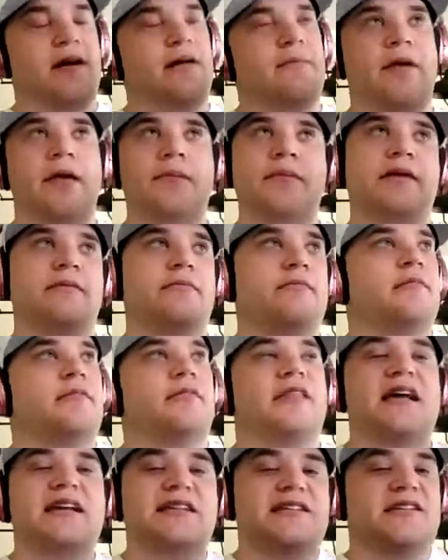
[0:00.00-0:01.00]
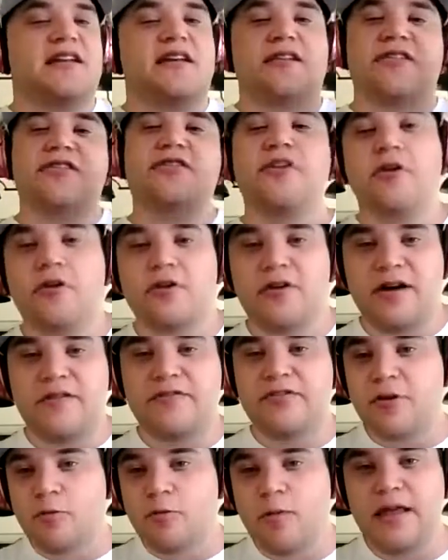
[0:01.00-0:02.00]
maybe less than a third
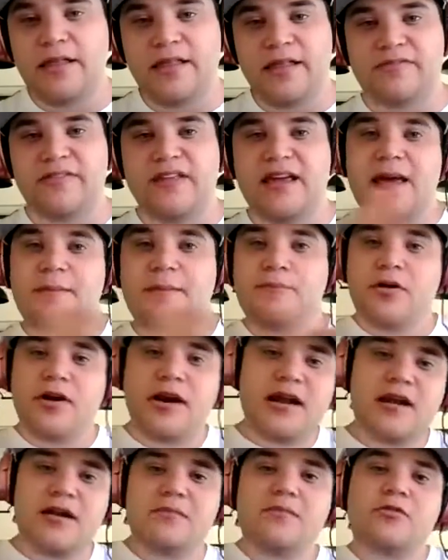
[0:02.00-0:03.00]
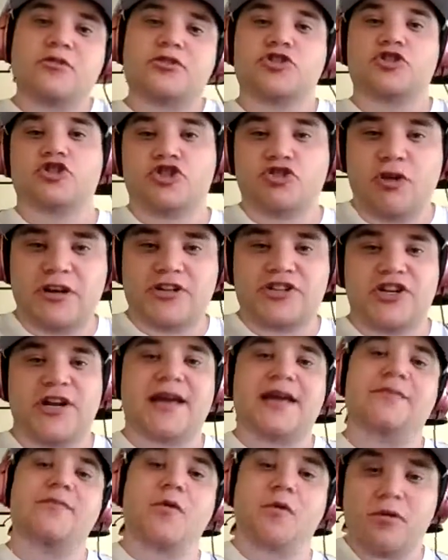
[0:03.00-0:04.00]
of their weightlifting and put it in more stretching
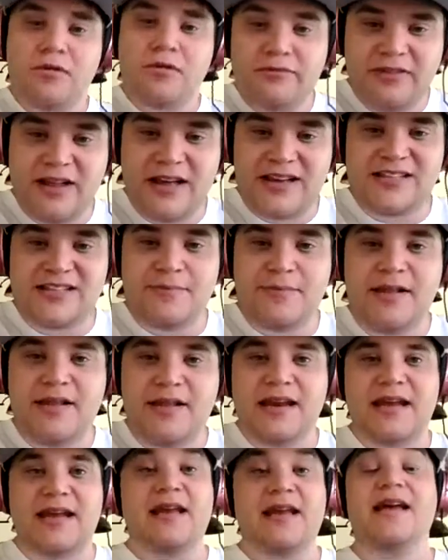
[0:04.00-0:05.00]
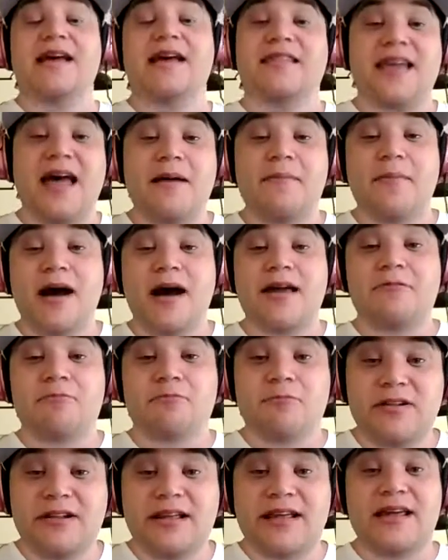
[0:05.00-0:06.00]
and more flexibility. That might
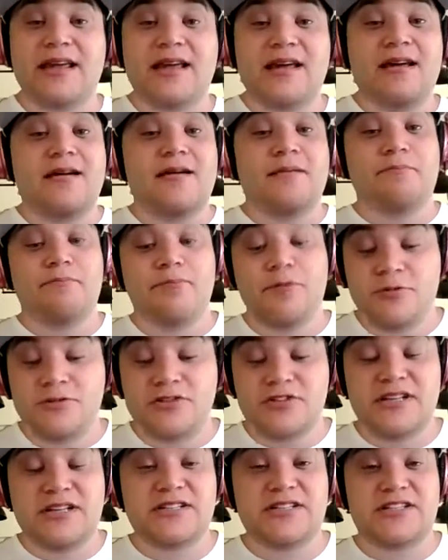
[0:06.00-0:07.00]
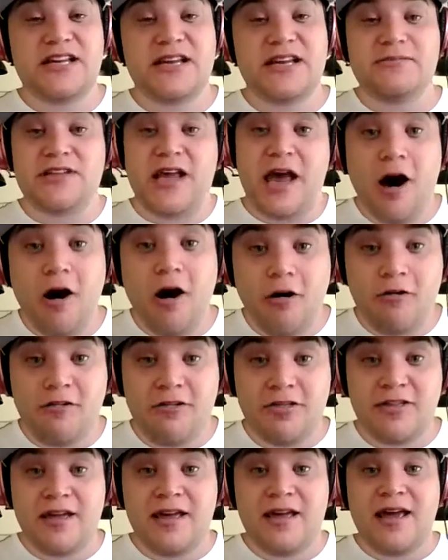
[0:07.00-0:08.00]
really boost this team's
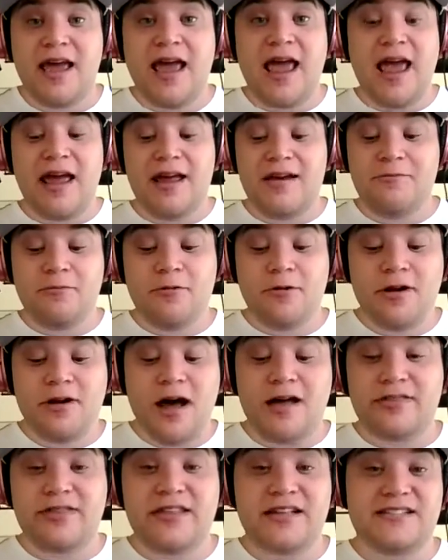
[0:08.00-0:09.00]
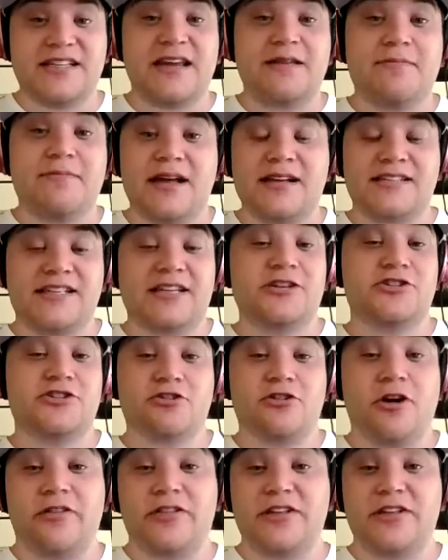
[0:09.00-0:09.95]
health, and we're not the team that's injured all